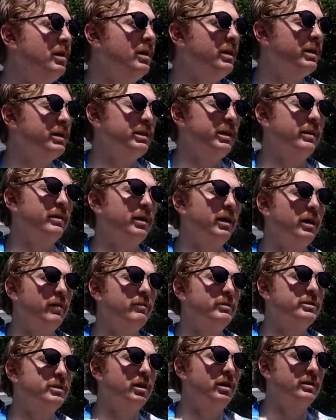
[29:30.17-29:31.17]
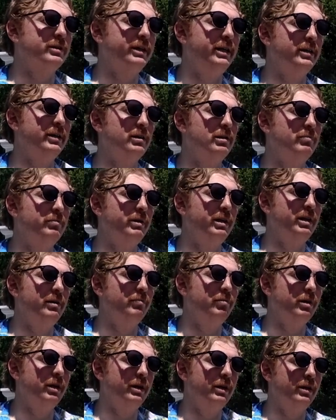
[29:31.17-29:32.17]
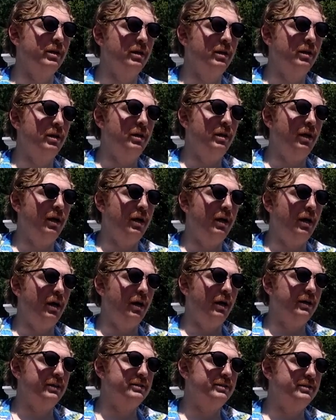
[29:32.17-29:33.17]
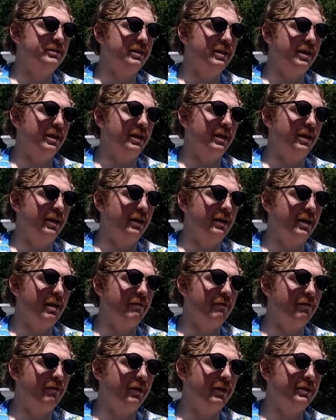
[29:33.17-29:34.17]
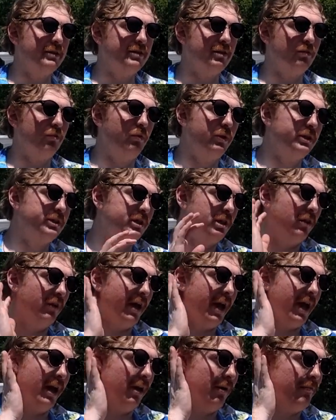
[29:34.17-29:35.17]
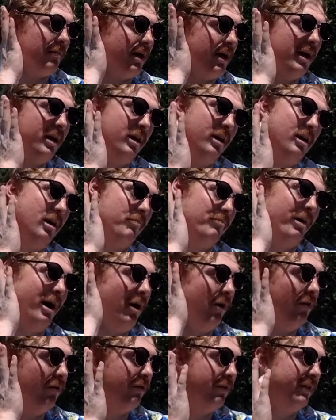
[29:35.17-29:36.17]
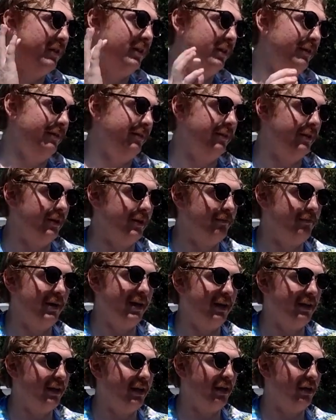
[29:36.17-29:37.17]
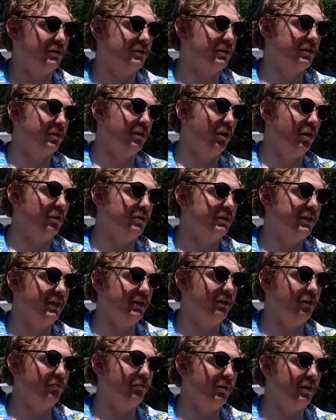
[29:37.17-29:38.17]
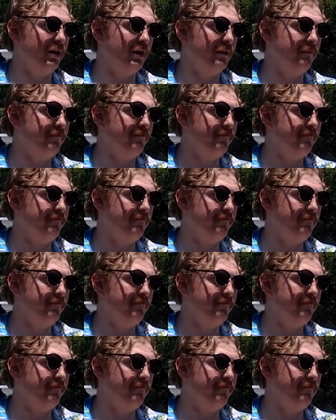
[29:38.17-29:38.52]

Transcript: because I thought it was called Killer Bee, but it's the Netflix original anime about the main character called Killer Bee.